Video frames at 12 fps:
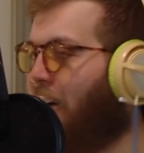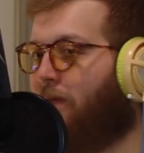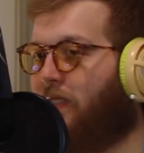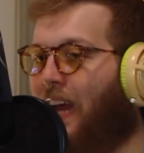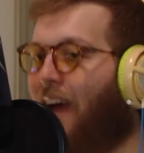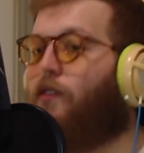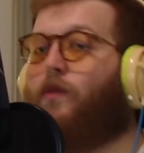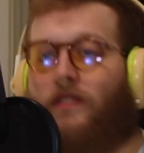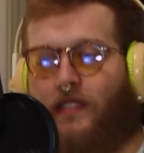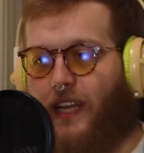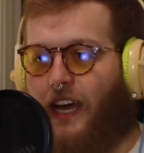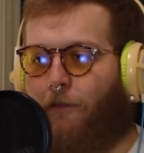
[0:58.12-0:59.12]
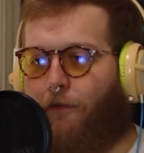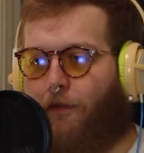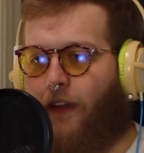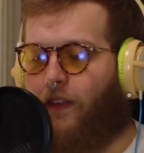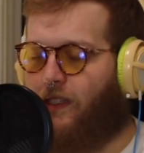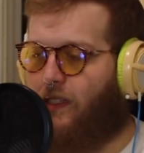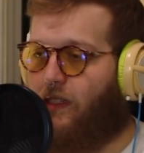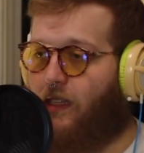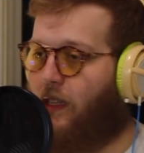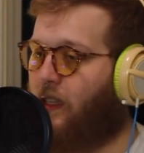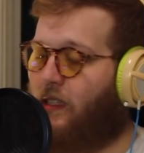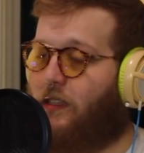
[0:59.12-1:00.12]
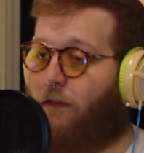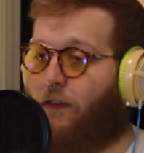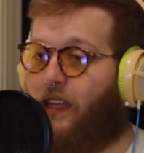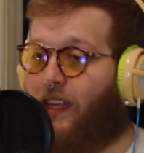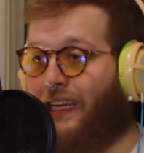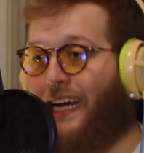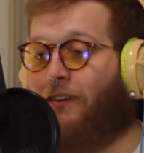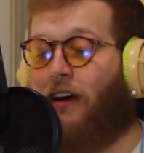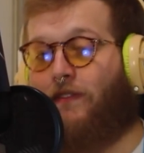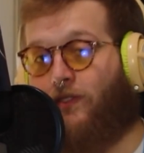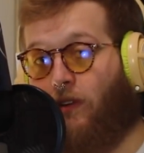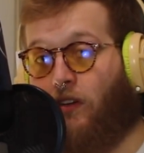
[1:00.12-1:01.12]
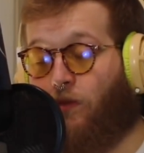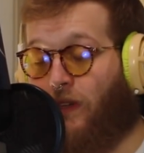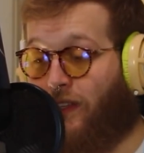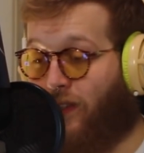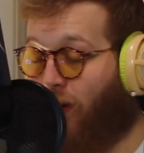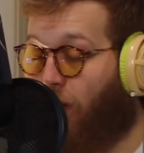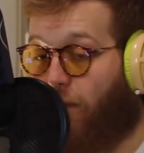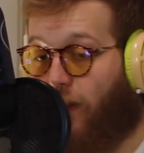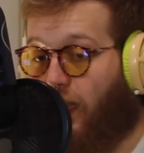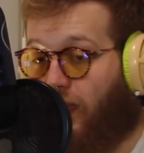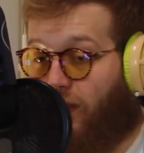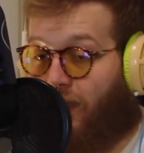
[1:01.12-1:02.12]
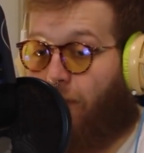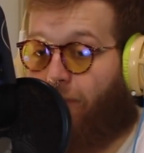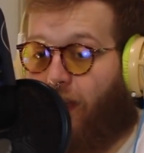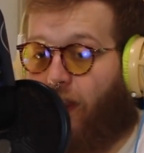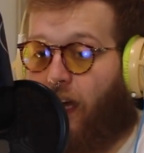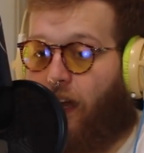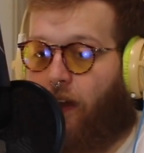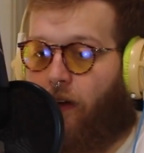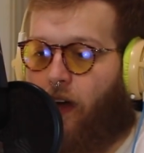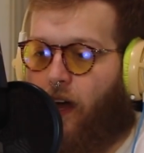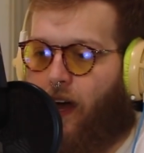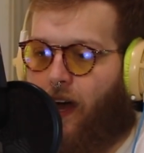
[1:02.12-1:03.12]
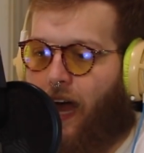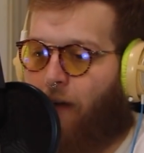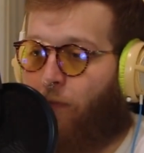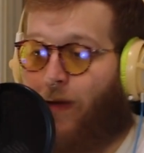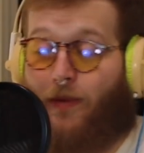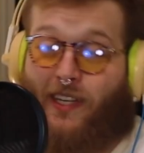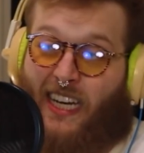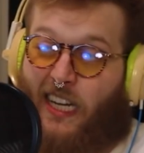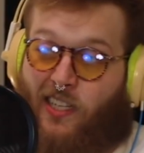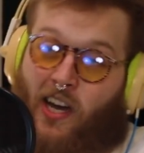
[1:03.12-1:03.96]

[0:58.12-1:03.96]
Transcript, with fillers: of times in everyone's life, and this is this is a feeling that I know I've struggled with. So hopefully, this is something that I will be able to kind of